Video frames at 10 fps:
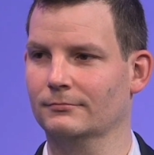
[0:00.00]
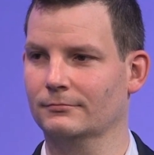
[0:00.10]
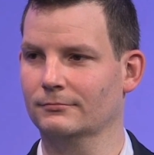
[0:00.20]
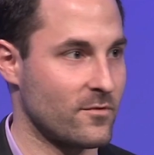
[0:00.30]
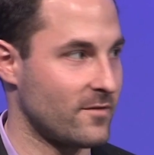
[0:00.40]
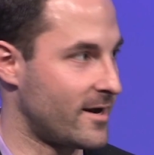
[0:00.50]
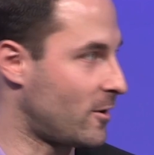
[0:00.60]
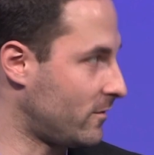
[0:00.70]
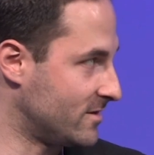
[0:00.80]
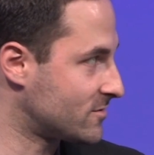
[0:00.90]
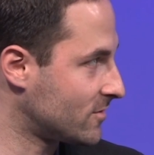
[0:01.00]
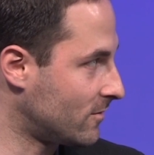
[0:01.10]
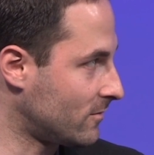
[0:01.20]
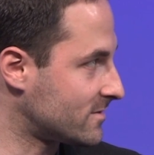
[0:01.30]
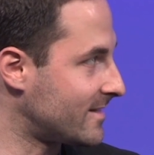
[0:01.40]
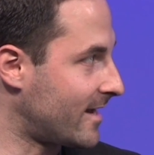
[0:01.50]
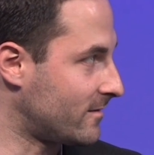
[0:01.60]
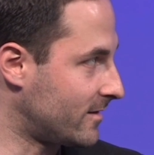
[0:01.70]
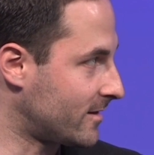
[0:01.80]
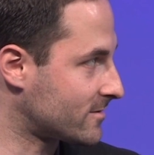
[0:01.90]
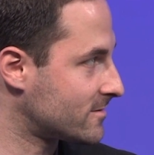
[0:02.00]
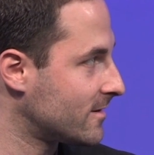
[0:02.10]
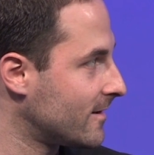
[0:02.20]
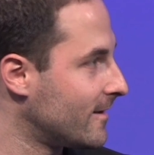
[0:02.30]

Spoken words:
they provide all these tools and analytics.